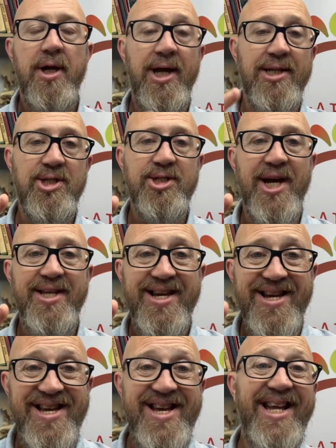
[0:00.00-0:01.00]
Instead,
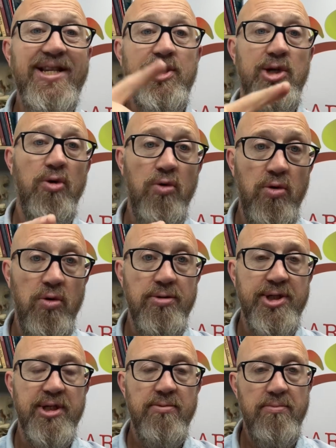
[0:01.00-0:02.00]
its
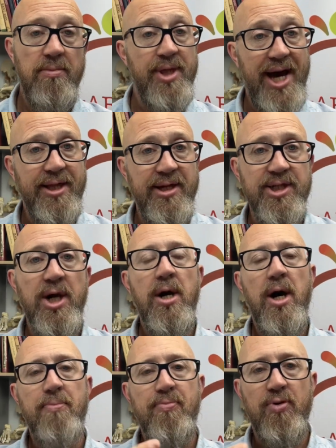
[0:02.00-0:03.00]
cause, that is,
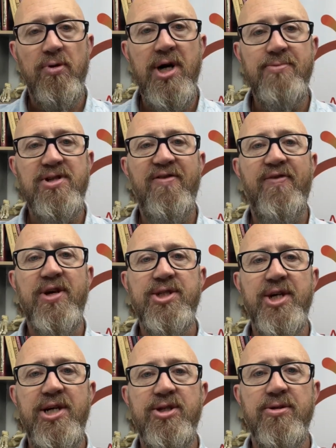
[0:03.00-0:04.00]
a primary
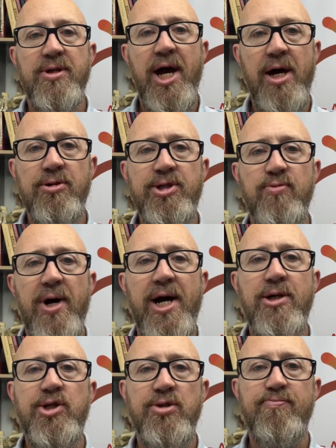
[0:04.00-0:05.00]
fixation elsewhere,
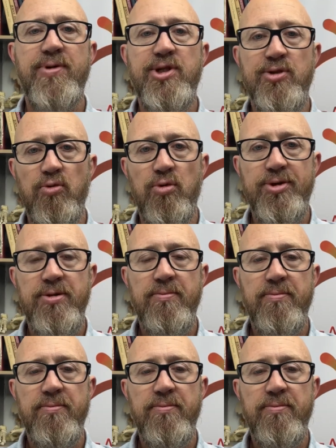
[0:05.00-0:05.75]
should be sought.